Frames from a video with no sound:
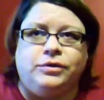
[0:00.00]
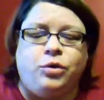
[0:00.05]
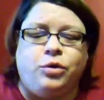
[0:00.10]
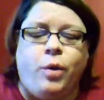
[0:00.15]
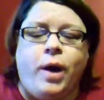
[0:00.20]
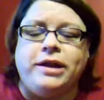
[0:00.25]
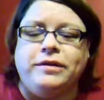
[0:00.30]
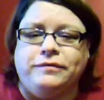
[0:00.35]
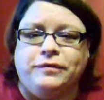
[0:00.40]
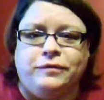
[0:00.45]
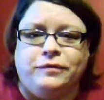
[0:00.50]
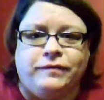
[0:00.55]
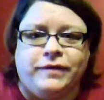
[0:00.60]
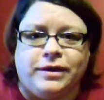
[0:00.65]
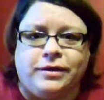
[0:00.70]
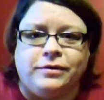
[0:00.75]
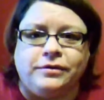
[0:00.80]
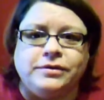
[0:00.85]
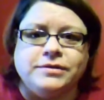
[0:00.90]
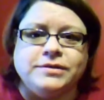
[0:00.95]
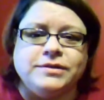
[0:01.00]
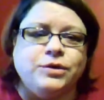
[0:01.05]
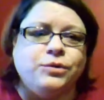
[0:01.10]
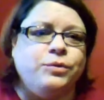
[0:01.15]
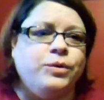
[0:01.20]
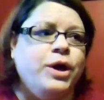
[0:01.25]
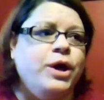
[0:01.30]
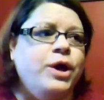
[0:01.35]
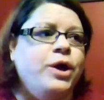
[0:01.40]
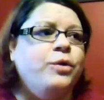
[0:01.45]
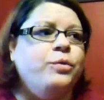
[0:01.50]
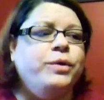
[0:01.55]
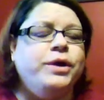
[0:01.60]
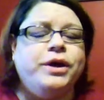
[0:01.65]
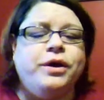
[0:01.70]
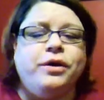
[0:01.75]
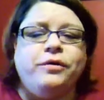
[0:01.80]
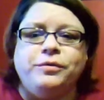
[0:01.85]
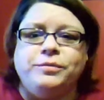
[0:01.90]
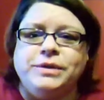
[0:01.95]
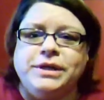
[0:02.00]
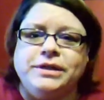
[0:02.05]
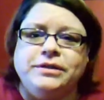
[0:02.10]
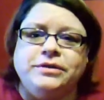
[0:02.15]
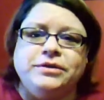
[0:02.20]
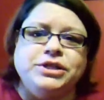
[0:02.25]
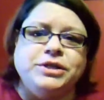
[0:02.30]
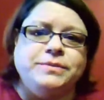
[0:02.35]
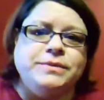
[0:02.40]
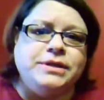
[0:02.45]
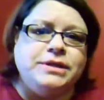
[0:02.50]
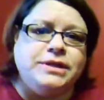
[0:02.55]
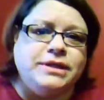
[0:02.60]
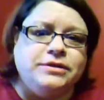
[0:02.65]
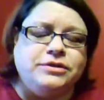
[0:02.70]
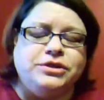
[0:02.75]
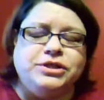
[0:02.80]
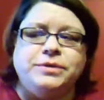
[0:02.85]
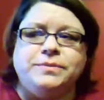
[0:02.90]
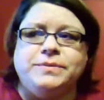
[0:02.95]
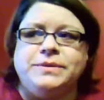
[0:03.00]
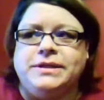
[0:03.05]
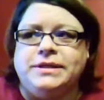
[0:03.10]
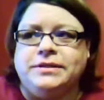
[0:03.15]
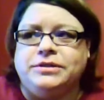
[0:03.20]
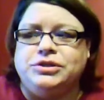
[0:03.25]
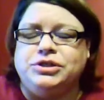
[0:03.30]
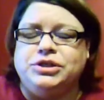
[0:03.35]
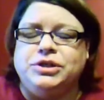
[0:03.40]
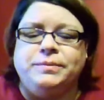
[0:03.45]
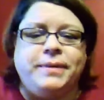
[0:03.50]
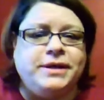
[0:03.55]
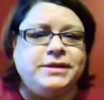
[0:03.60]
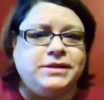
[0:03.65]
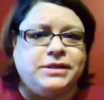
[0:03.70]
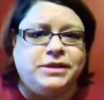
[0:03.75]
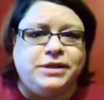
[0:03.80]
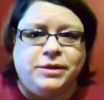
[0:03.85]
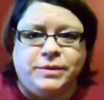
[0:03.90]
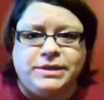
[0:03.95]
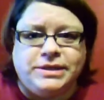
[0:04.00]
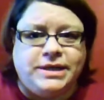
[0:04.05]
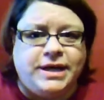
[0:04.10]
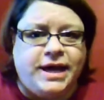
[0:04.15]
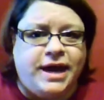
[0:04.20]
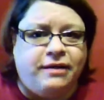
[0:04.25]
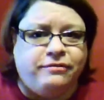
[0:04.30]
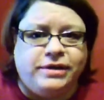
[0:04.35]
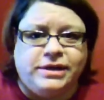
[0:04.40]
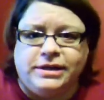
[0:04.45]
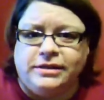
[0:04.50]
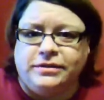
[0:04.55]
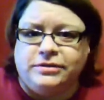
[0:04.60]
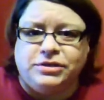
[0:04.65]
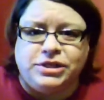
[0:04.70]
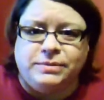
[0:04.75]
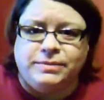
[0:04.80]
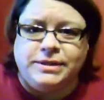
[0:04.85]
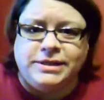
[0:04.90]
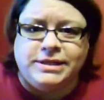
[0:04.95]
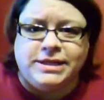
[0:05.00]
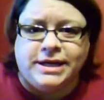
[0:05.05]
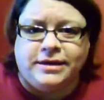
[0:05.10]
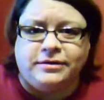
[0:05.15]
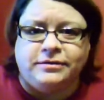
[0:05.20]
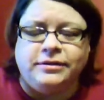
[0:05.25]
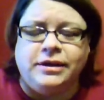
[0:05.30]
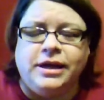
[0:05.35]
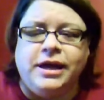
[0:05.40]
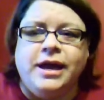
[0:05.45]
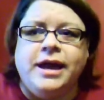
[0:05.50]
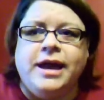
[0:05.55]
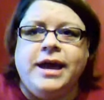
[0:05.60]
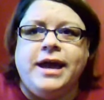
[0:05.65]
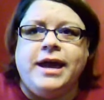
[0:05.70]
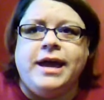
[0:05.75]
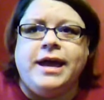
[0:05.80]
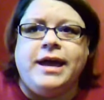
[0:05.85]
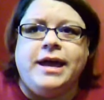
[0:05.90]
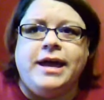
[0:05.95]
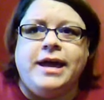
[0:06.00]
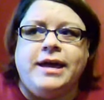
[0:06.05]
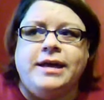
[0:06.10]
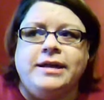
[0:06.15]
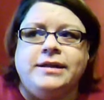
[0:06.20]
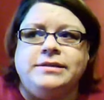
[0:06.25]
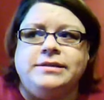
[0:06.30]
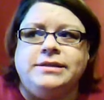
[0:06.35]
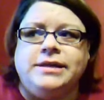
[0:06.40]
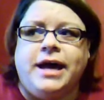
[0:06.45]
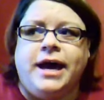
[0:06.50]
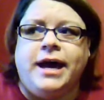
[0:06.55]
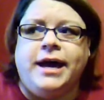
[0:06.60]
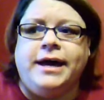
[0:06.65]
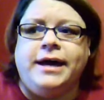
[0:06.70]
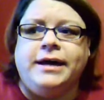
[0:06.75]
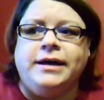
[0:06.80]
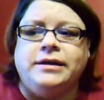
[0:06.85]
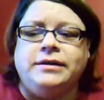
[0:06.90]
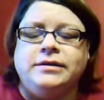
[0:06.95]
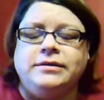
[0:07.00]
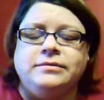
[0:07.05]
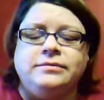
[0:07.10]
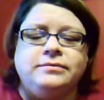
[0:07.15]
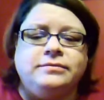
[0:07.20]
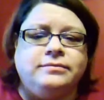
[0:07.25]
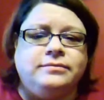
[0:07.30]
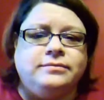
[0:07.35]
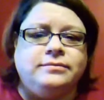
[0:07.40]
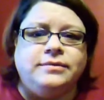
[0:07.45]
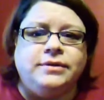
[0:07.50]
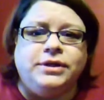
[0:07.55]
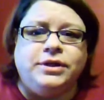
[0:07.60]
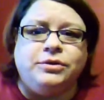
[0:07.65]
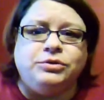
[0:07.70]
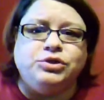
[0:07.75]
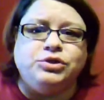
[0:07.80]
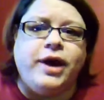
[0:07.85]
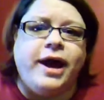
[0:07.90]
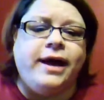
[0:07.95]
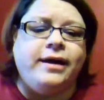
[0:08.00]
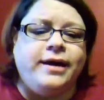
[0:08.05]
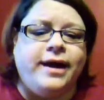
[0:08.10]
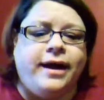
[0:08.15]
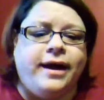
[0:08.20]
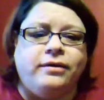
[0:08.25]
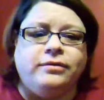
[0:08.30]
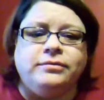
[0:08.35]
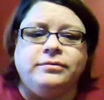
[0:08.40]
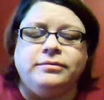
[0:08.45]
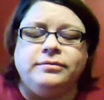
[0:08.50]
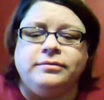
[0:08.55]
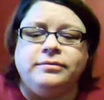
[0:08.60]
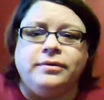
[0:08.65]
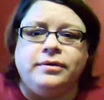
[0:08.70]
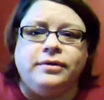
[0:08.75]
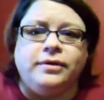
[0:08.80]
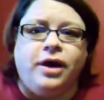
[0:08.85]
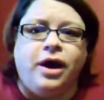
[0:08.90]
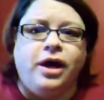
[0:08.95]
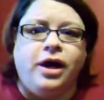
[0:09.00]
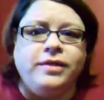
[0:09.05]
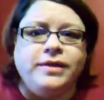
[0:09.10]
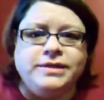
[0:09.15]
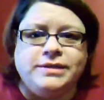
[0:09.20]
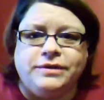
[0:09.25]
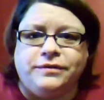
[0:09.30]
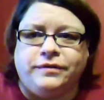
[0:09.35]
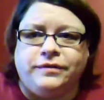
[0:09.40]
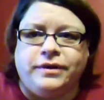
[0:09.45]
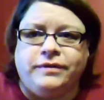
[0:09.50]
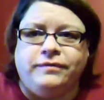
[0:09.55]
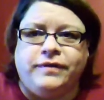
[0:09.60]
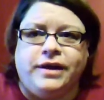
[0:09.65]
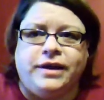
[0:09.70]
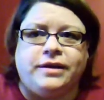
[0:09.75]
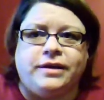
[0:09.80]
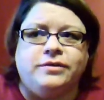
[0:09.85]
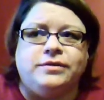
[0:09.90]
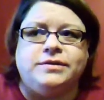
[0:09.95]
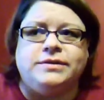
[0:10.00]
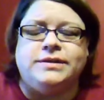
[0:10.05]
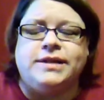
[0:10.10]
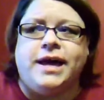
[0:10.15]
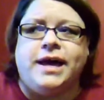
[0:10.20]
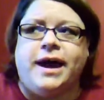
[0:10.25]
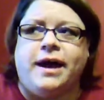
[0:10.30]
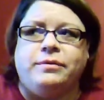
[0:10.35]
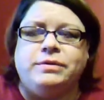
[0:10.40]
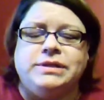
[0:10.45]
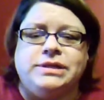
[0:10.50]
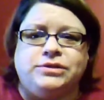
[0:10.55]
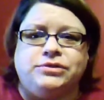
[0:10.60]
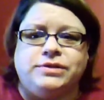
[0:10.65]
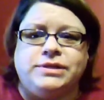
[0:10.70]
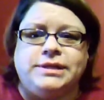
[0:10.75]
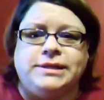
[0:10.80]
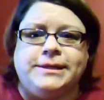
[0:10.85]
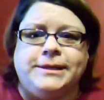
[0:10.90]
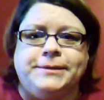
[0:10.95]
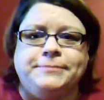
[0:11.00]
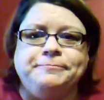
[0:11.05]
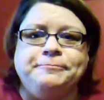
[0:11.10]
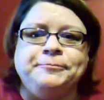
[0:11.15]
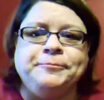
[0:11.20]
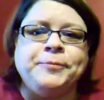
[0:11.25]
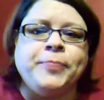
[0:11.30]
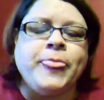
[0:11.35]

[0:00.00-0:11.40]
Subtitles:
quite a few vehicles. So we go from dealership to dealership to dealership. Basically went to every dealership in town and, tried out all these different vehicles that I was interested in.